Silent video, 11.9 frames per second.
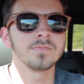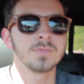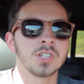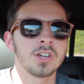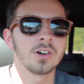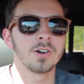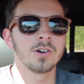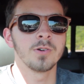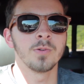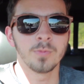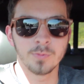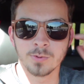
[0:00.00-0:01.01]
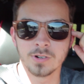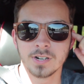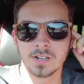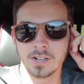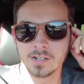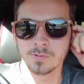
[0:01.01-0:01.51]
so we're
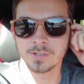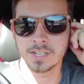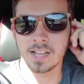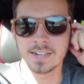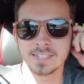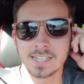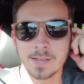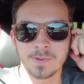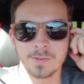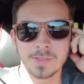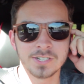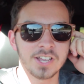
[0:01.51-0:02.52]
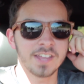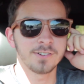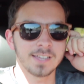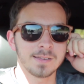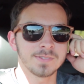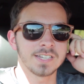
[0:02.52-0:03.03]
just kind of stepping up the channel
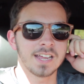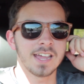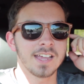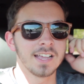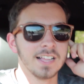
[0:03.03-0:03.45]
game today.